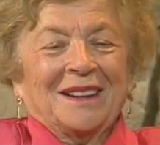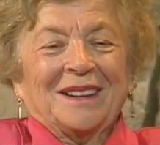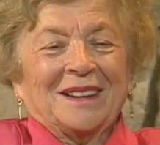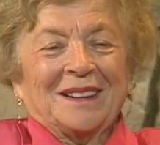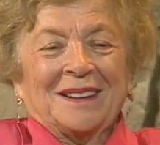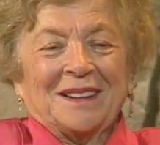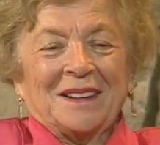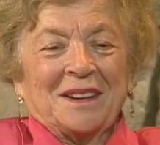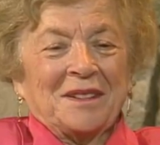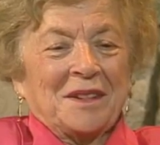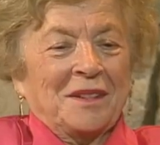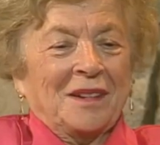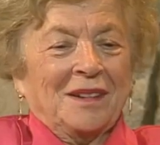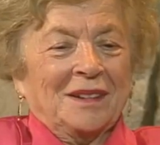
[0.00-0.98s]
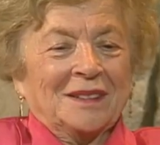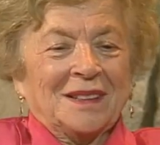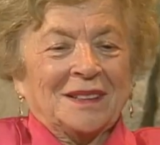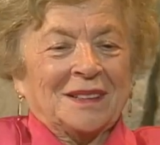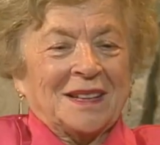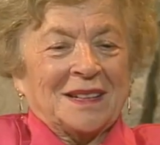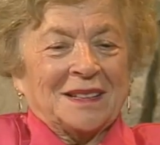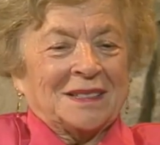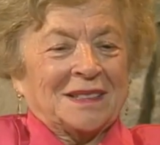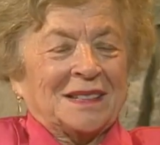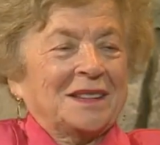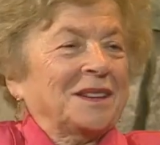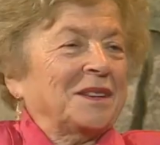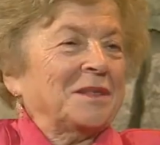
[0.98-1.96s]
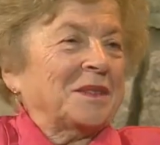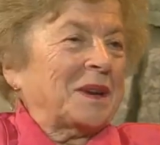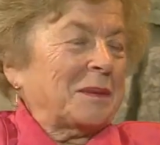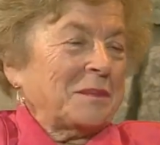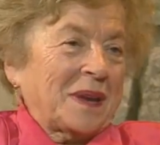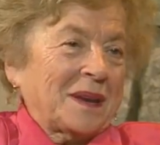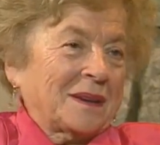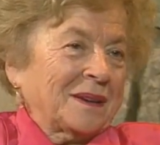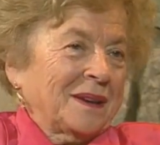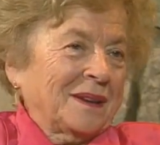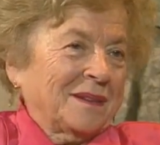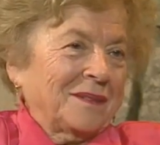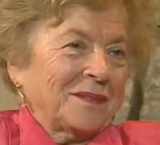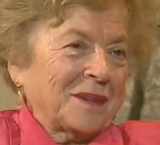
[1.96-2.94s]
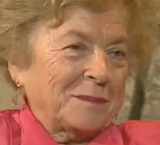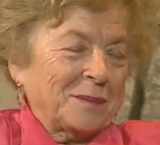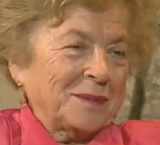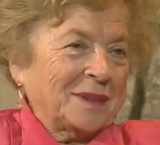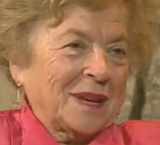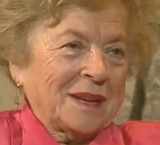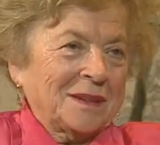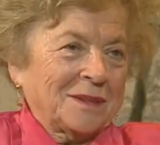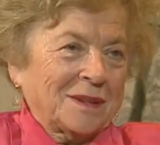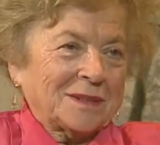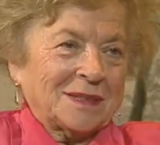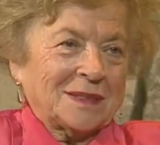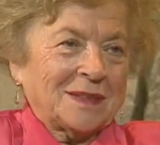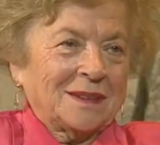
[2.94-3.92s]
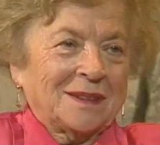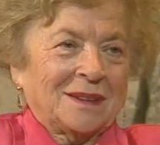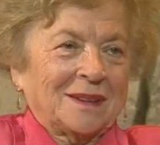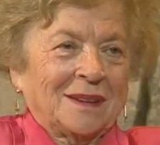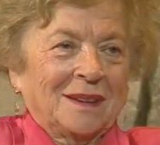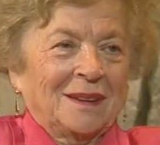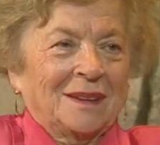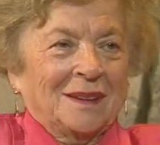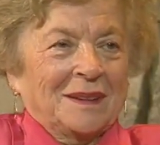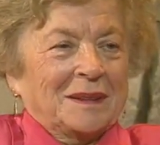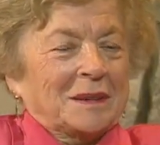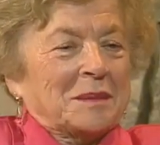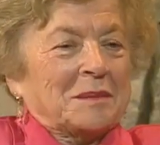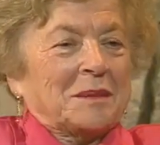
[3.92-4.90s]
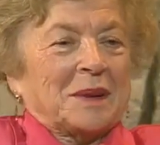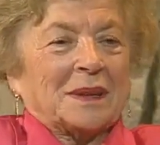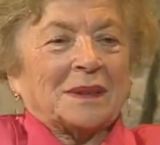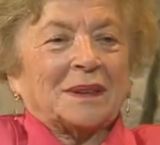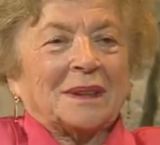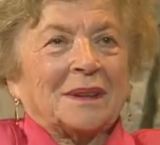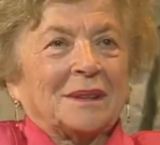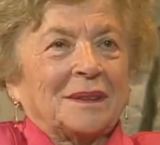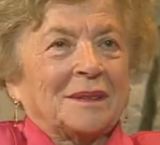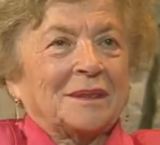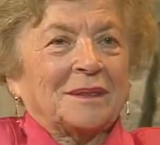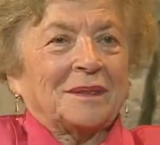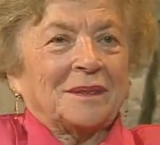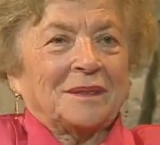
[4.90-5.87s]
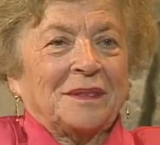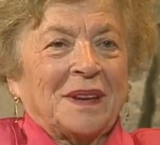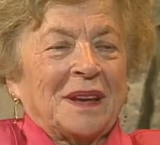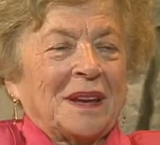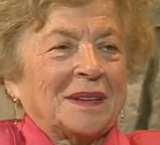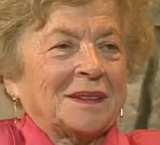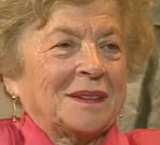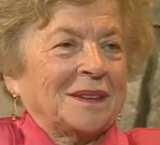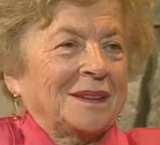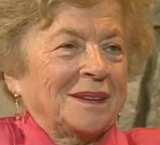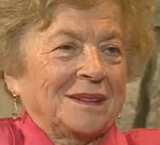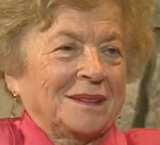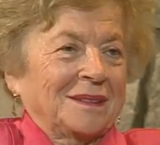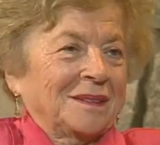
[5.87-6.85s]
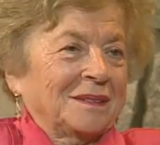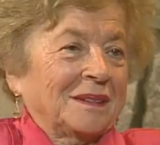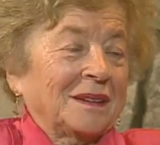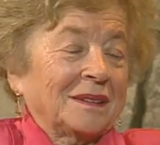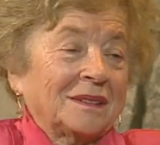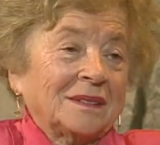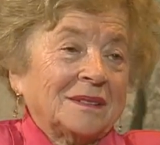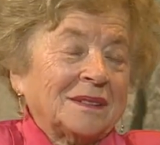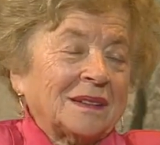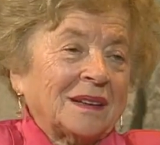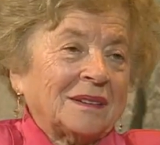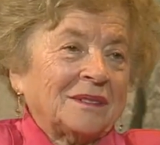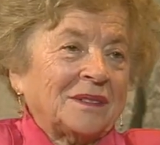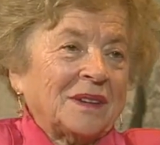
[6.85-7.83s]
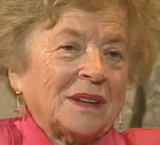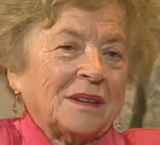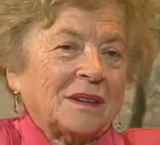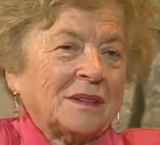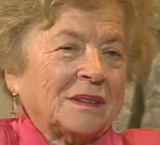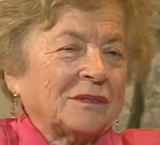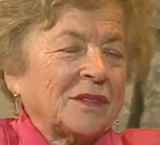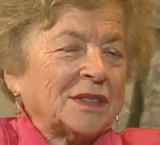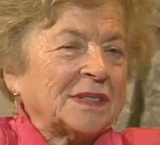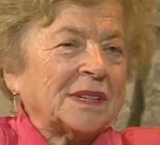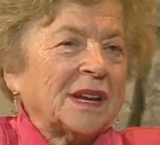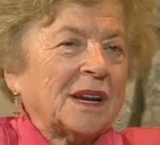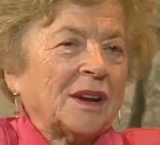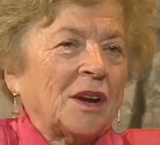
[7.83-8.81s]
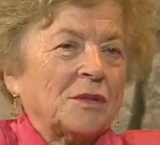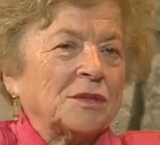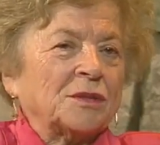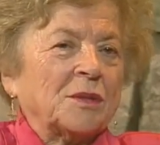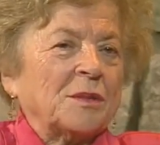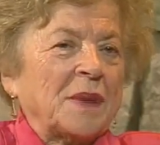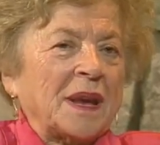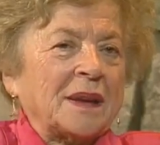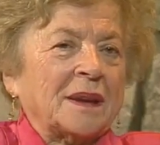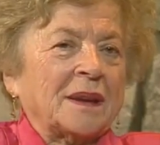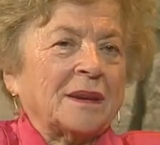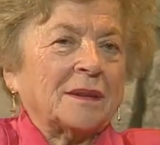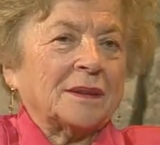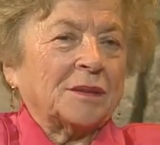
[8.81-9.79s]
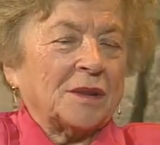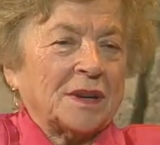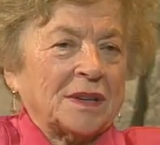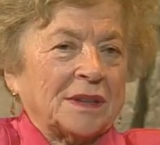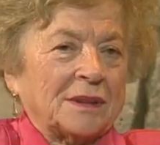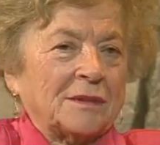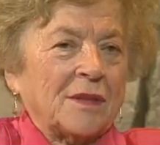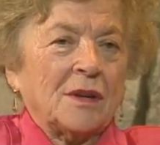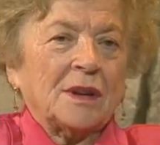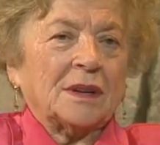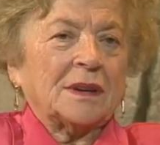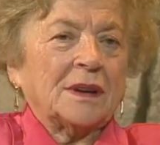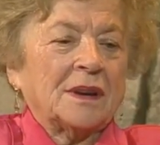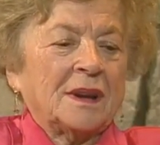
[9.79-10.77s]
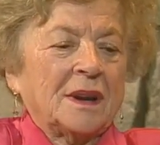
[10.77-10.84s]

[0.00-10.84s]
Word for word: and all the things you can make from potatoes. But uh, we had, we wasn't allowed to make, during the war,